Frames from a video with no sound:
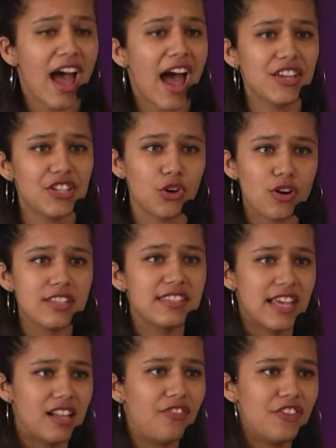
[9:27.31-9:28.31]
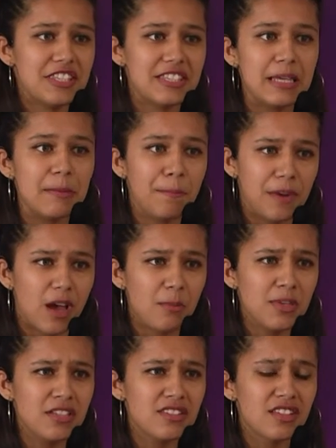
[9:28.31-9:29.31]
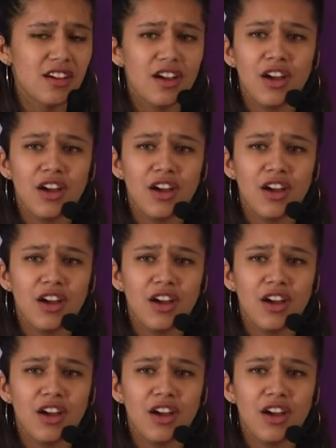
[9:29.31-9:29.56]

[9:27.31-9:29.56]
and your self-esteem plummets,